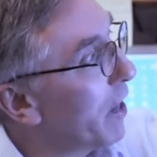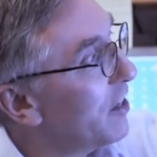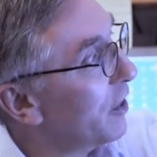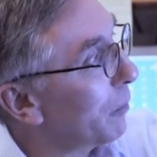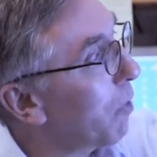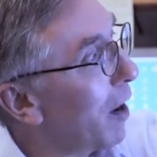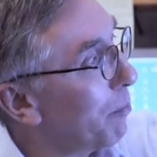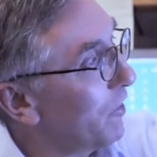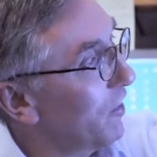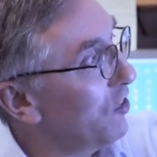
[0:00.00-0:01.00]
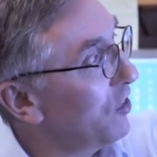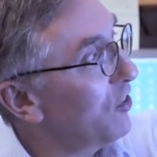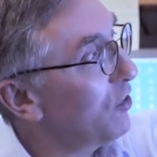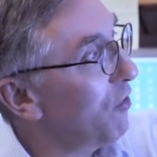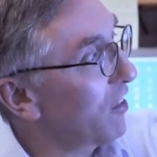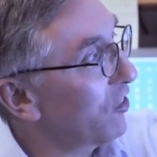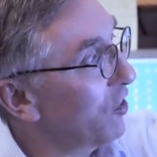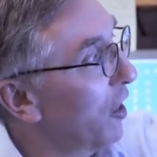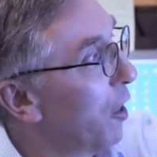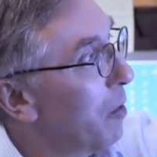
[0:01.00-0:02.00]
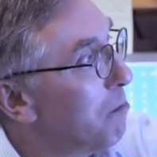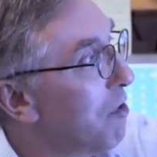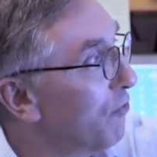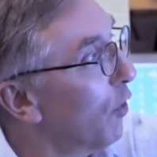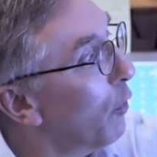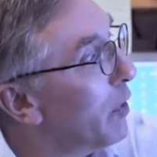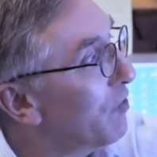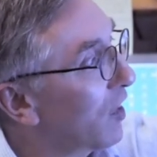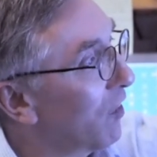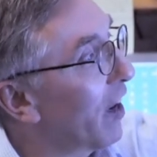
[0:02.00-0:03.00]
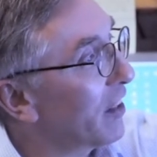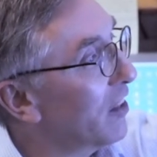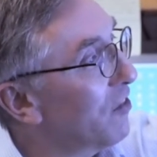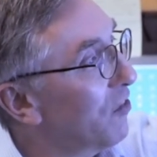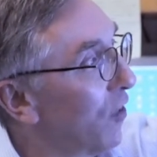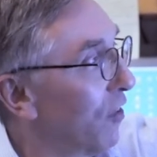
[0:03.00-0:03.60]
that causes disease, if you could now have a